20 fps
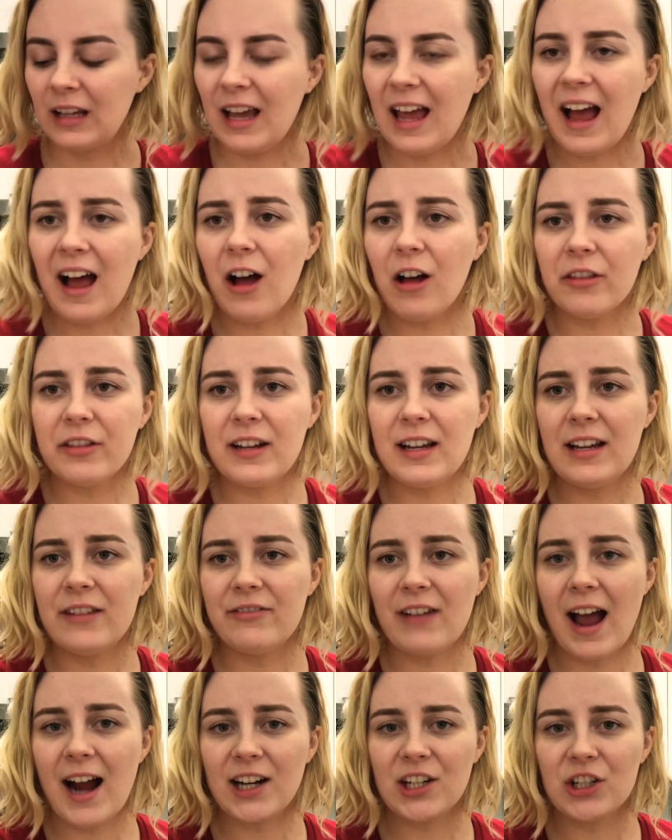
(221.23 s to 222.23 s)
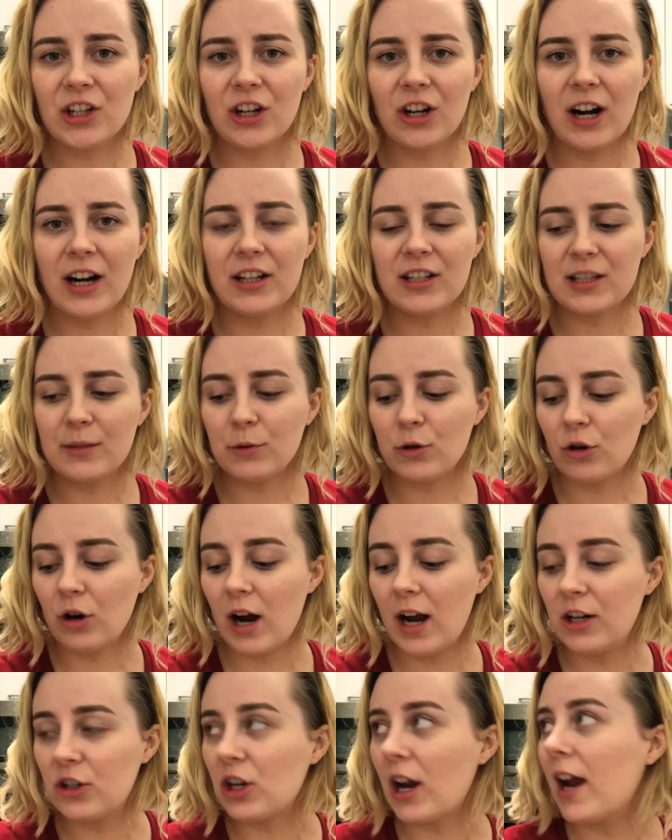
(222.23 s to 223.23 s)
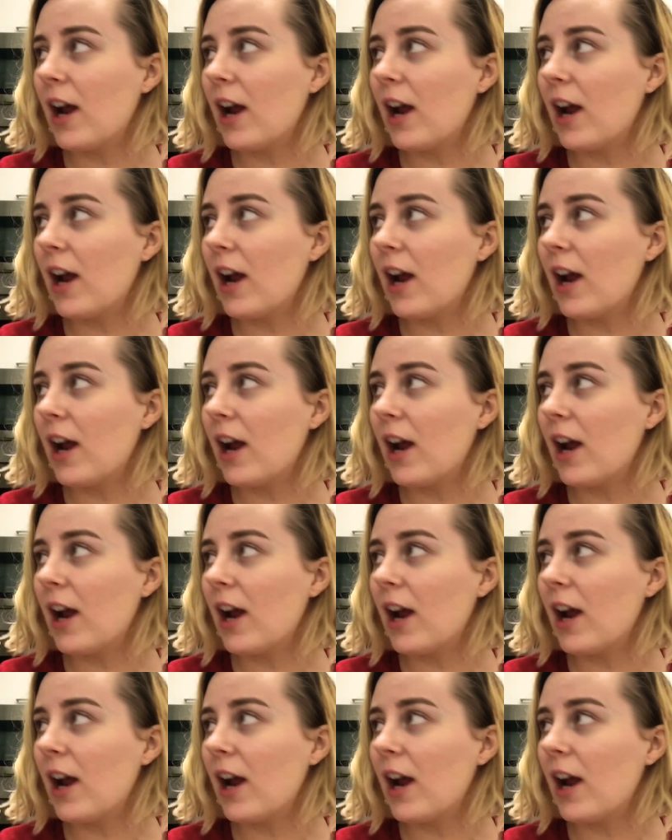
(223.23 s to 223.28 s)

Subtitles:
healthy factor and some crunch.